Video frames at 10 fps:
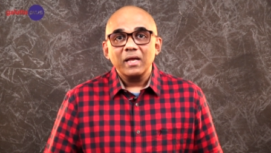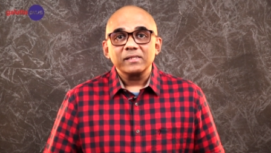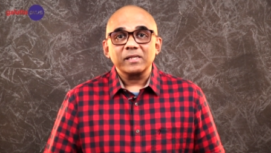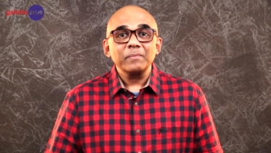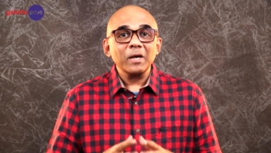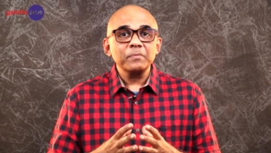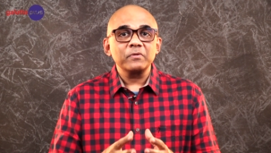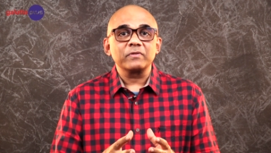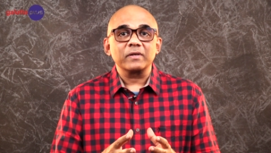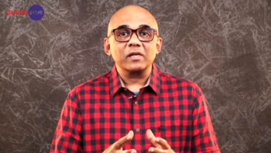Samrat
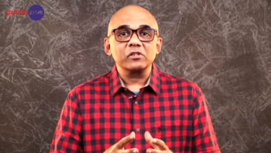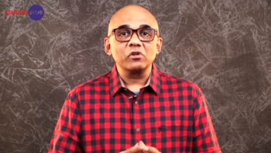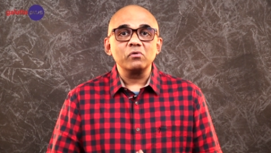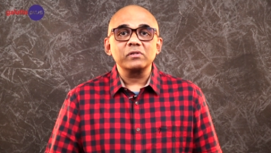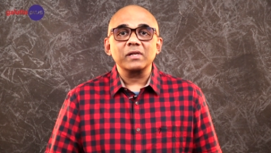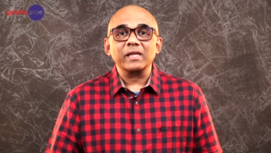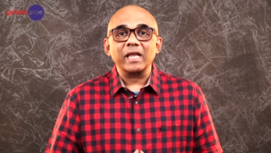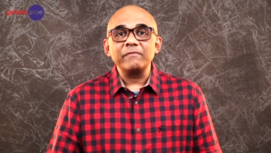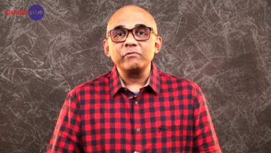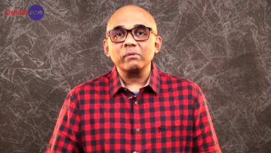Prithviraj looks like
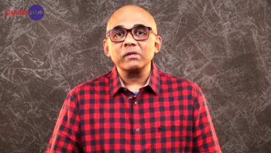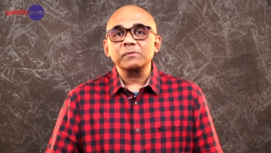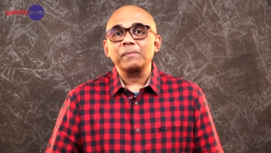everyone is